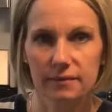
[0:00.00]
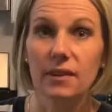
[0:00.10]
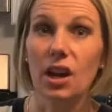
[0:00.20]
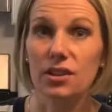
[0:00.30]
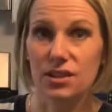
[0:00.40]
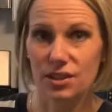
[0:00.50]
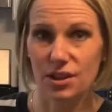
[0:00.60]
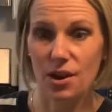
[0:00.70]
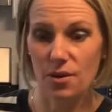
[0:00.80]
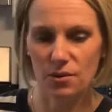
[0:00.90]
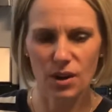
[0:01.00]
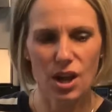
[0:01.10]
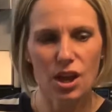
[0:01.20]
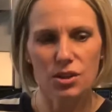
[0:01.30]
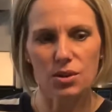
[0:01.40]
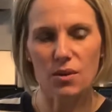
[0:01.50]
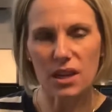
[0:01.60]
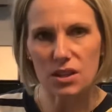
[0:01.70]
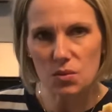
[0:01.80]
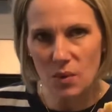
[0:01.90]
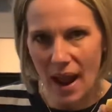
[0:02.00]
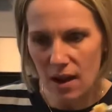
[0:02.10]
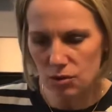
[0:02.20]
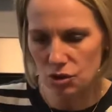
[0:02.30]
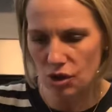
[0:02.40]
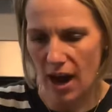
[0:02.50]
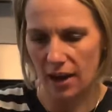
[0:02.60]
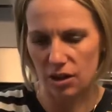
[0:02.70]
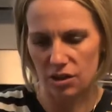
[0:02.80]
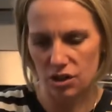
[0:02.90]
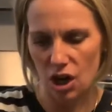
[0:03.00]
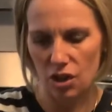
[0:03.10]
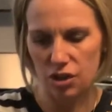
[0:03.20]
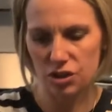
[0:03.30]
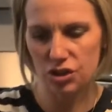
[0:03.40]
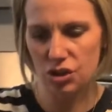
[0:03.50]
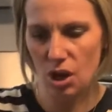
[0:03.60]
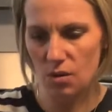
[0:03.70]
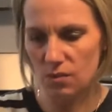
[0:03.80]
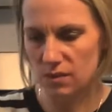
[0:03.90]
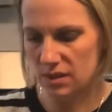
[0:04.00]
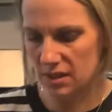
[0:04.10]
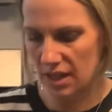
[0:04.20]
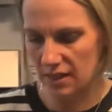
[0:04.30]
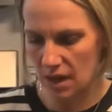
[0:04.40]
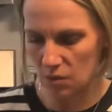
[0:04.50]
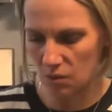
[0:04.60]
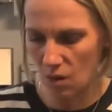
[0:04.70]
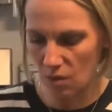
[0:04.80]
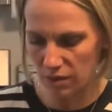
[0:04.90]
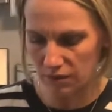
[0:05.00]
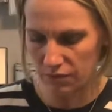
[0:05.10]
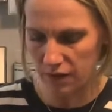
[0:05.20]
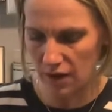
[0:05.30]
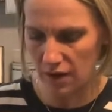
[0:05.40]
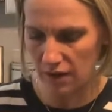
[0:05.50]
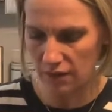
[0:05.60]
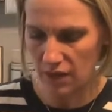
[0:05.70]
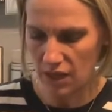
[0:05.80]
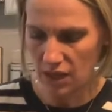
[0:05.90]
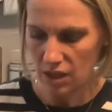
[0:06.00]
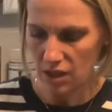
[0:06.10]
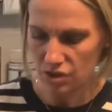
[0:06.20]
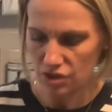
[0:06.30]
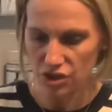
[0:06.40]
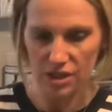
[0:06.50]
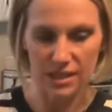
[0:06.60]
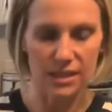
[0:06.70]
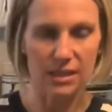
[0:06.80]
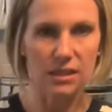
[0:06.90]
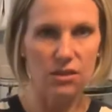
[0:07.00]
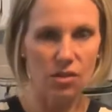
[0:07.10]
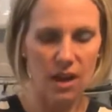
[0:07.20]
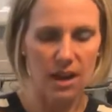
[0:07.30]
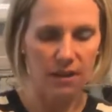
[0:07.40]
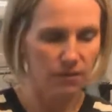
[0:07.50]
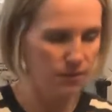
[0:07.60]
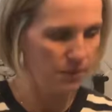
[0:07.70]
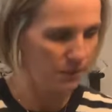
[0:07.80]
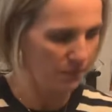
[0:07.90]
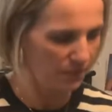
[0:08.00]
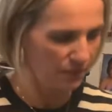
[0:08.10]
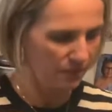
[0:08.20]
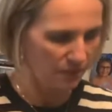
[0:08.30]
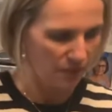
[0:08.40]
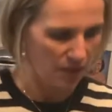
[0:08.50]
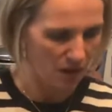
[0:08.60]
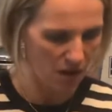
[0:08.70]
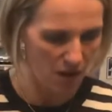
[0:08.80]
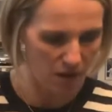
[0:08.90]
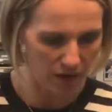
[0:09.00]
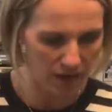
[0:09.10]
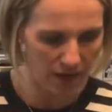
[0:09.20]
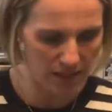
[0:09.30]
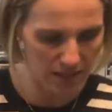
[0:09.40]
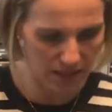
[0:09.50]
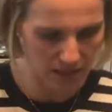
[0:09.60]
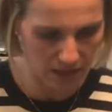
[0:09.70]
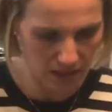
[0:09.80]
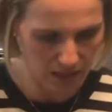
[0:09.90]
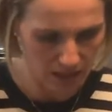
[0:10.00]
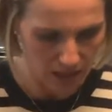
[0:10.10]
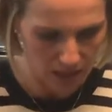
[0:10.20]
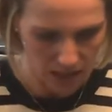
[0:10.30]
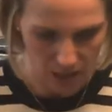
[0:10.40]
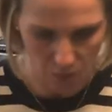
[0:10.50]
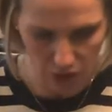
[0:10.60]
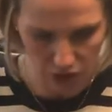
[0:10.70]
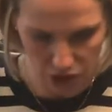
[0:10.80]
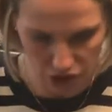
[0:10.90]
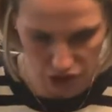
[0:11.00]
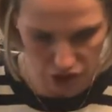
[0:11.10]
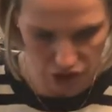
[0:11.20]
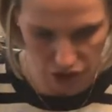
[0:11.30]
A stone. So these round crackers are the stones that they rolled in front of Jesus's grave. All right, and we're going to turn to